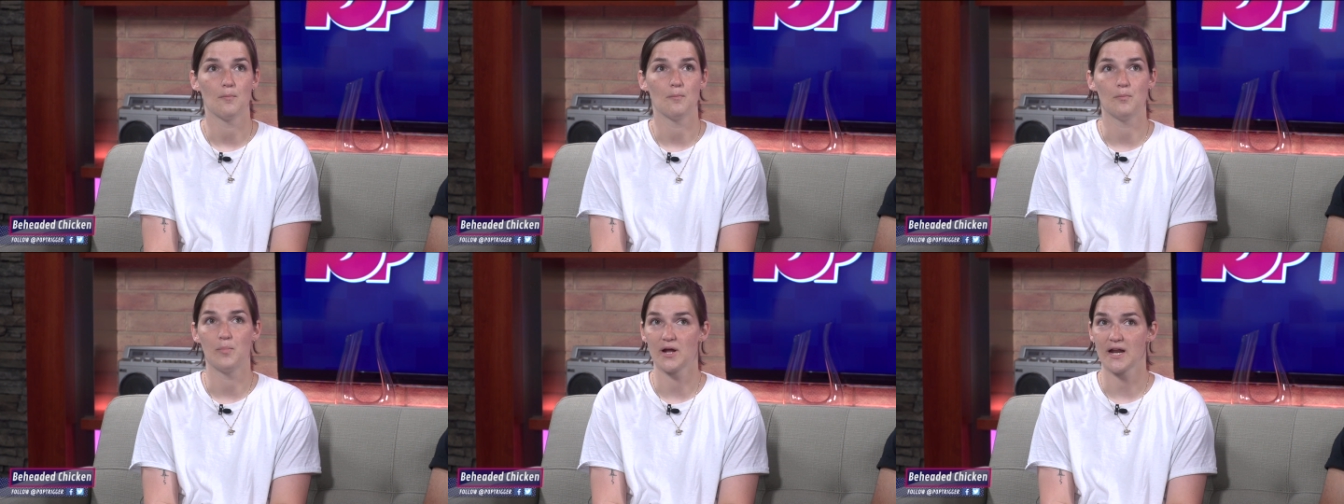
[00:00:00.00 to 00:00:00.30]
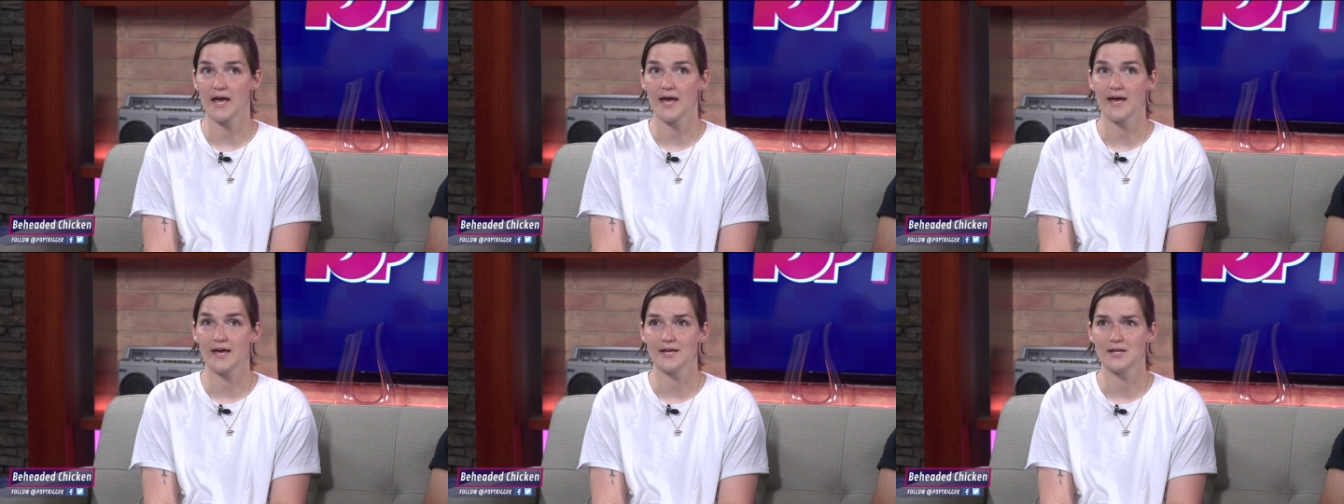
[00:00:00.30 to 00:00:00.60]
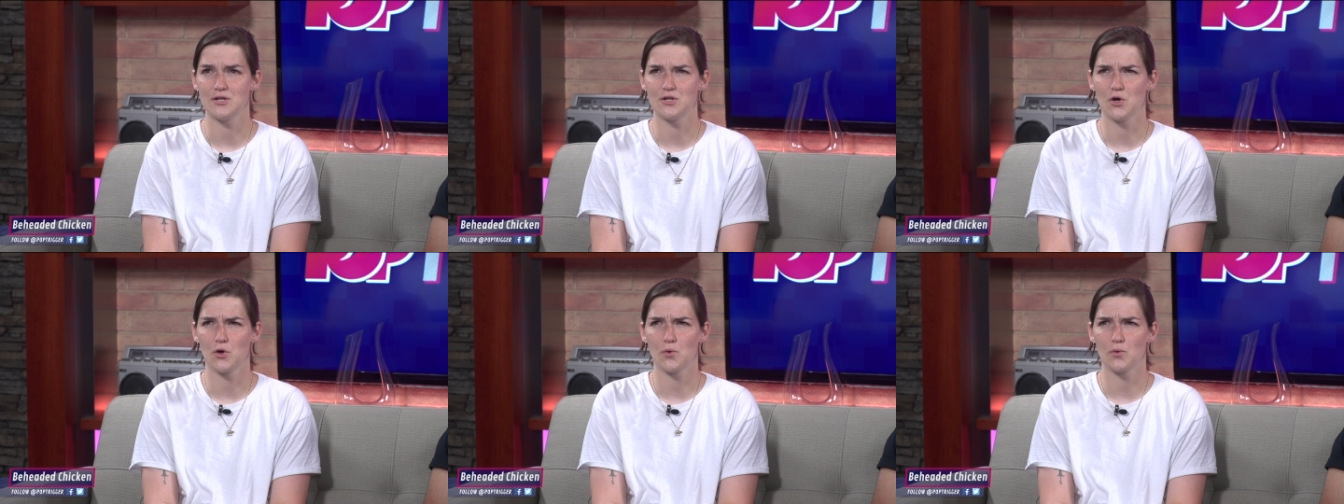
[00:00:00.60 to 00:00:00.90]
But
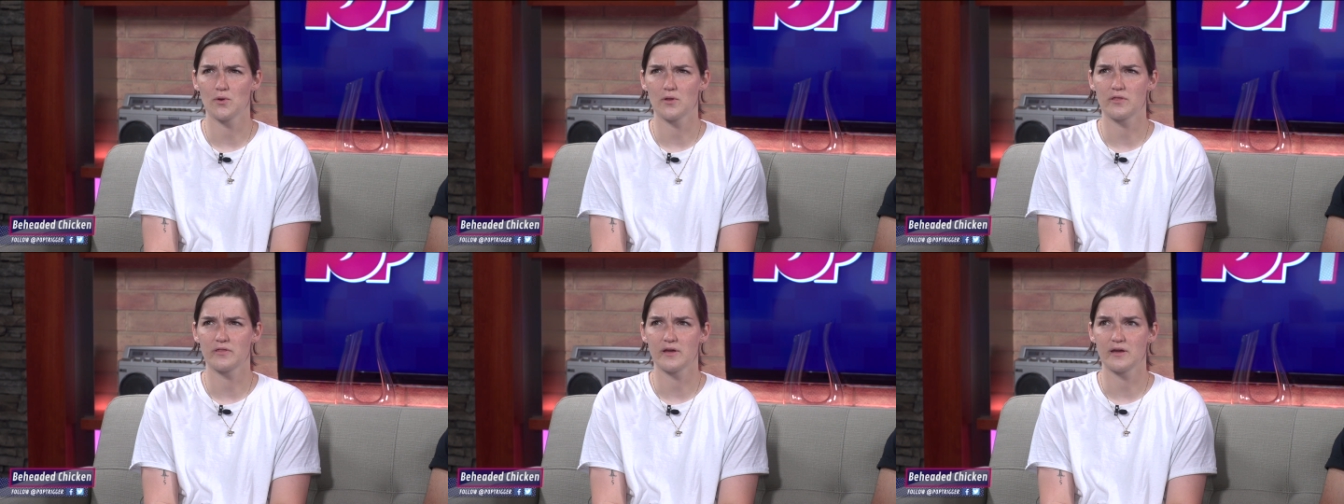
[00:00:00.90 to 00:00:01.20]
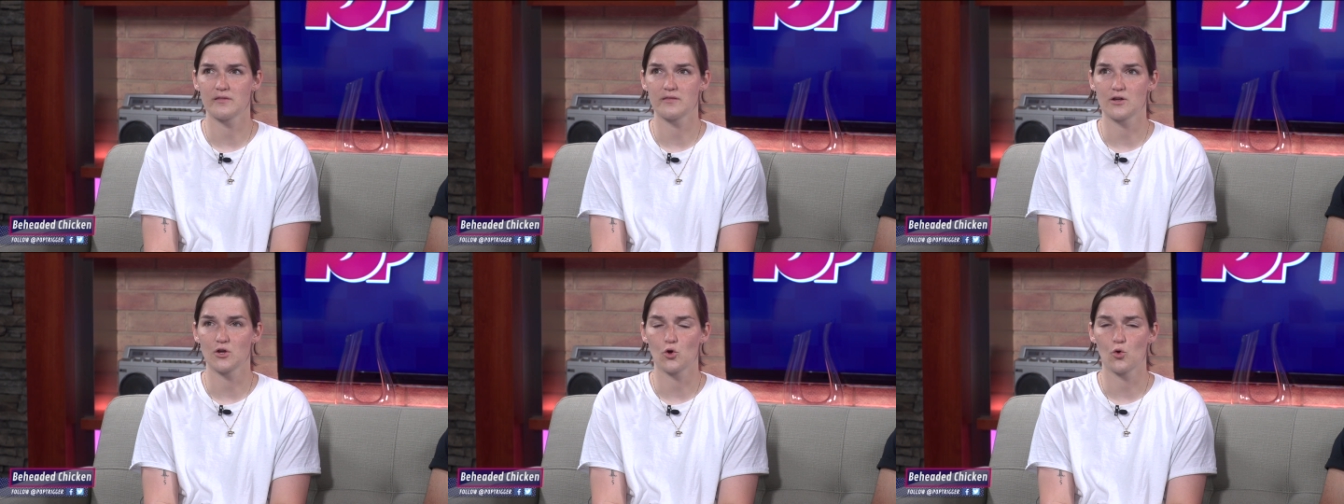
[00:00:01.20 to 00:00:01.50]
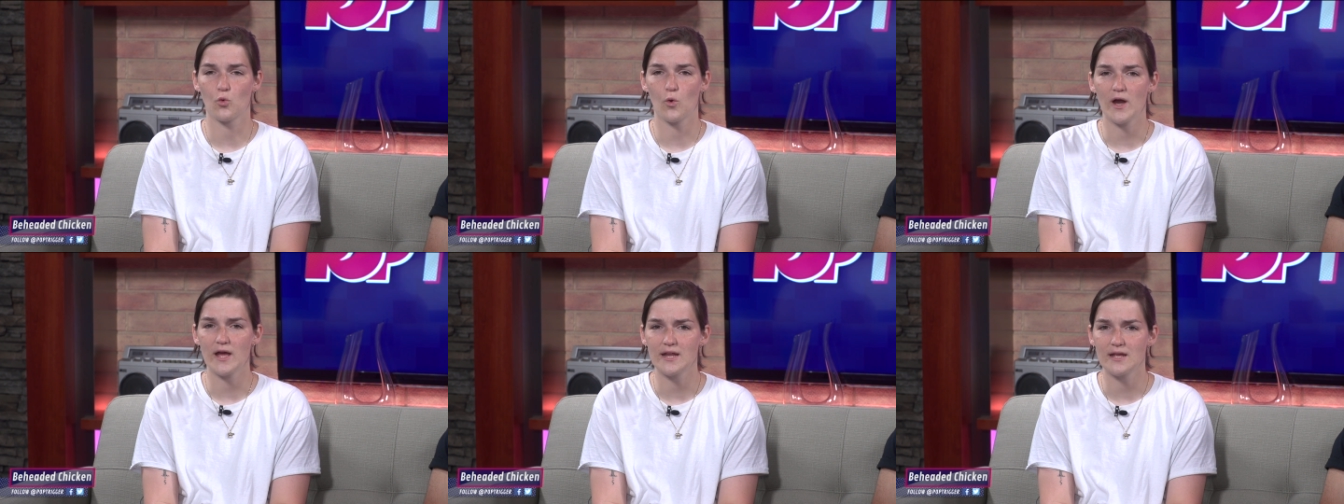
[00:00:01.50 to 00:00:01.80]
I don't think that
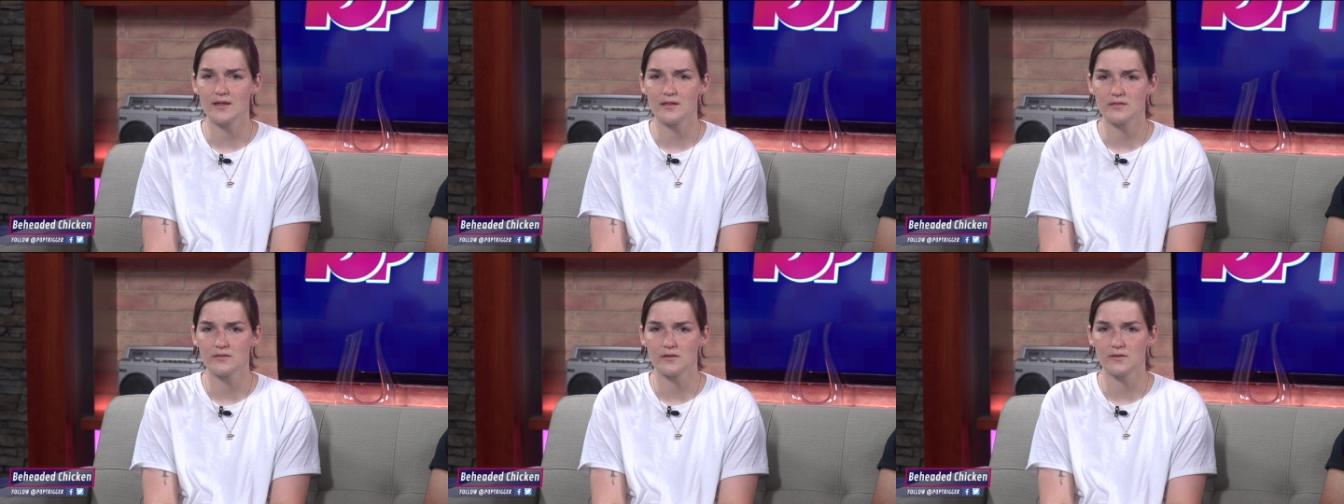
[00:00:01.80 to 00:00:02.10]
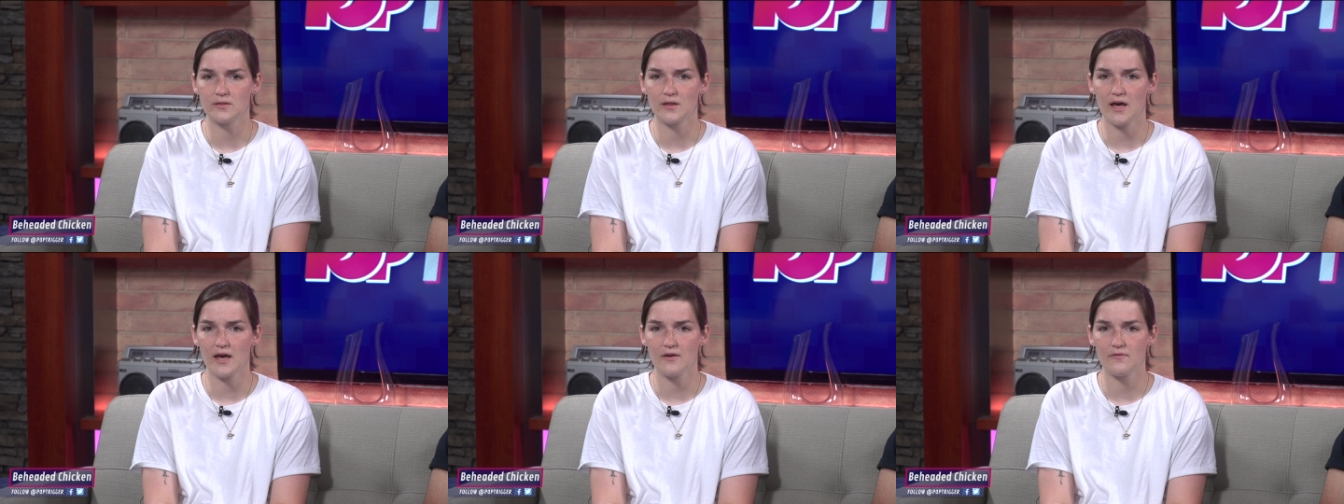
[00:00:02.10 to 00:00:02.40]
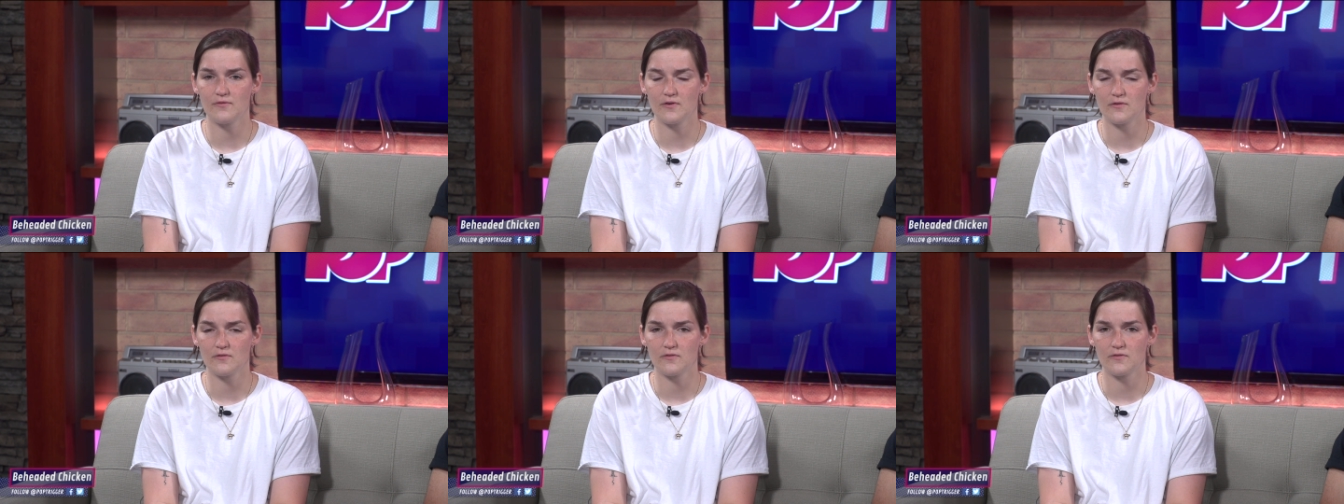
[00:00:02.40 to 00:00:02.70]
equating the
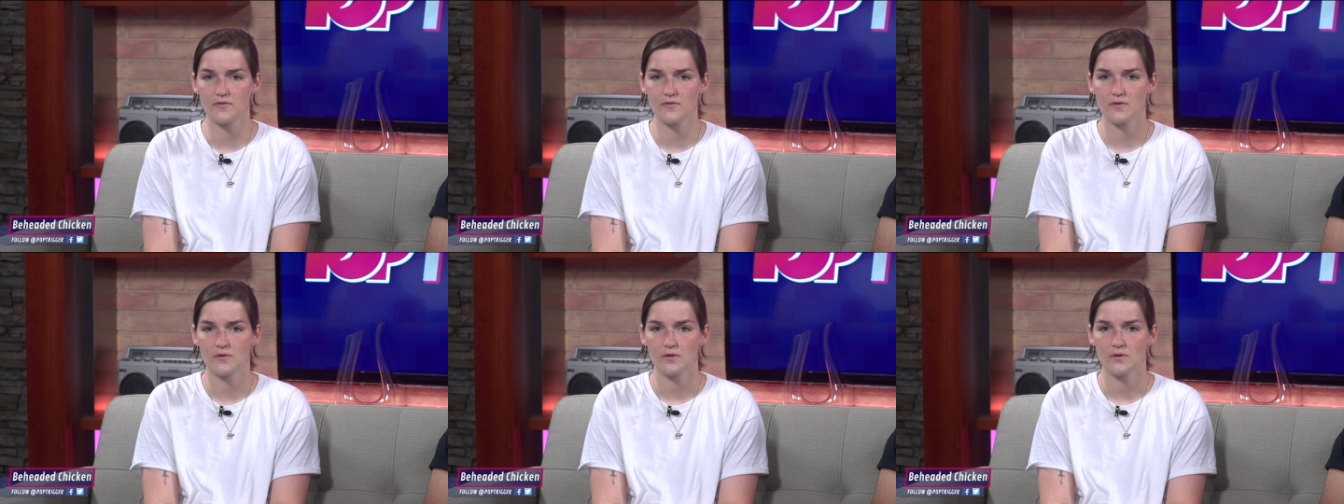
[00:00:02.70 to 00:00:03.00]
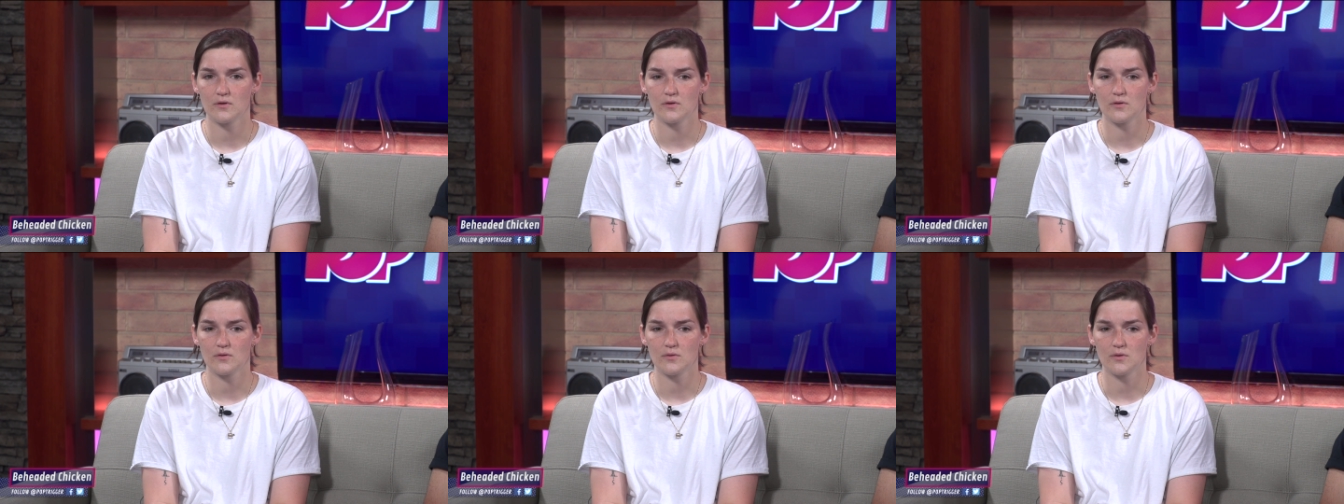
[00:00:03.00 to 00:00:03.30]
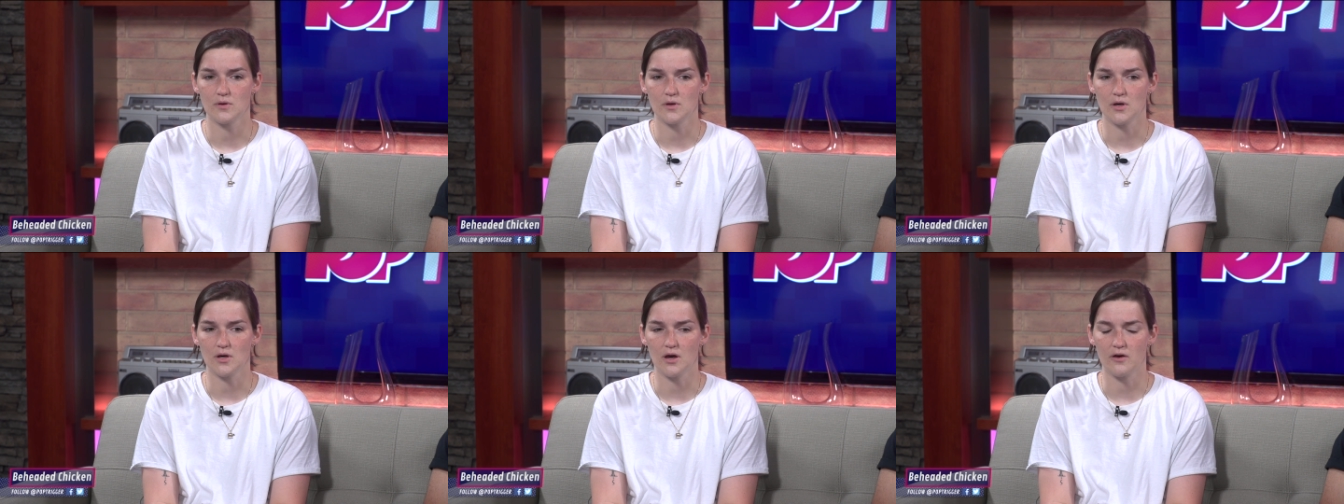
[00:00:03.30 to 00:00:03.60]
life of
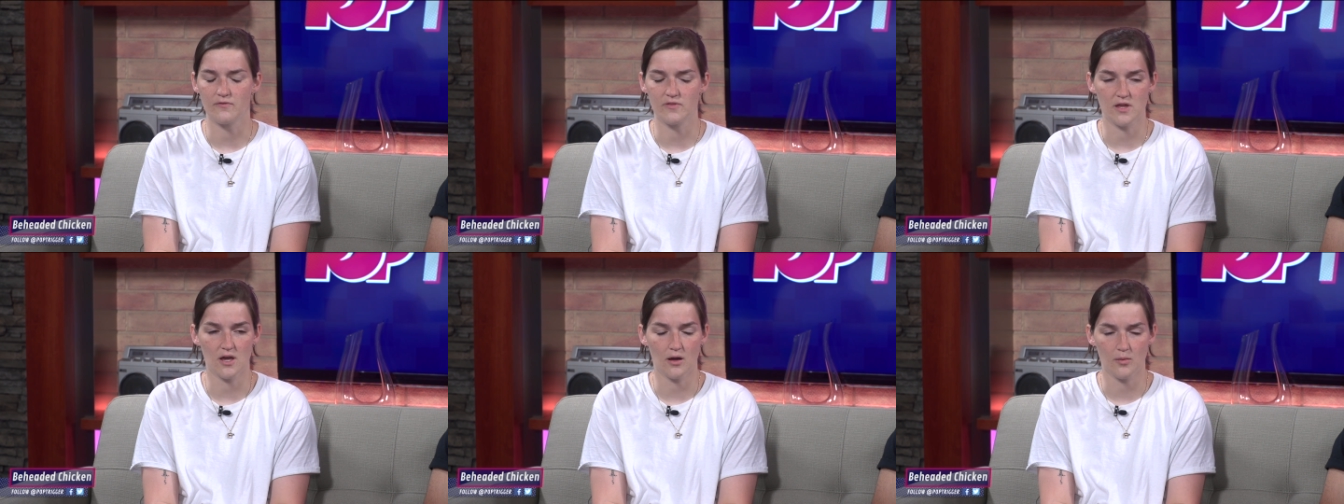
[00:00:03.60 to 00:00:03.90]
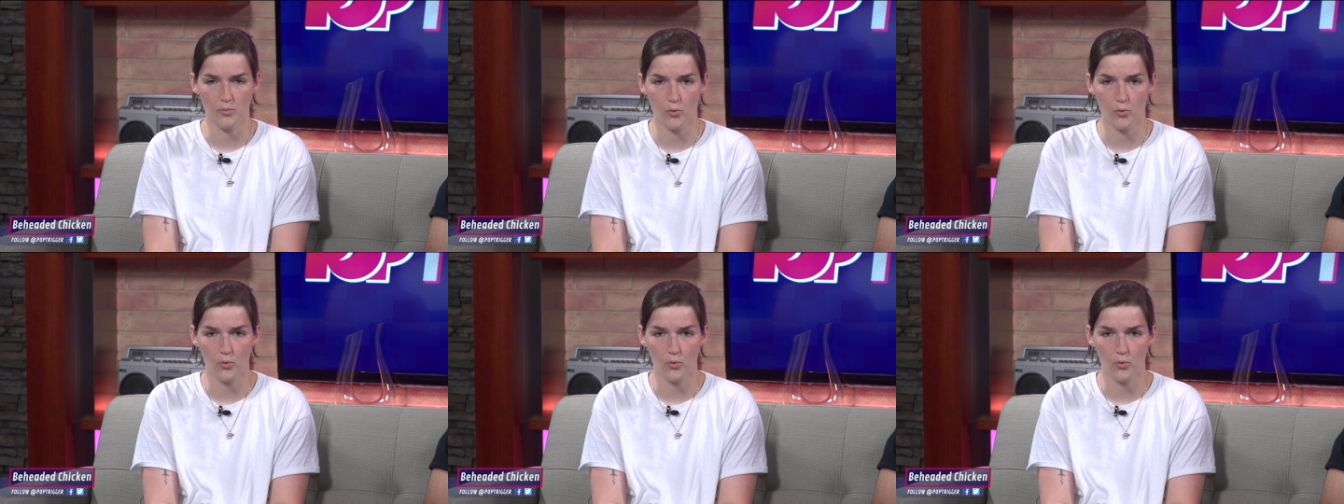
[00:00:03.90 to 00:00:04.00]
of the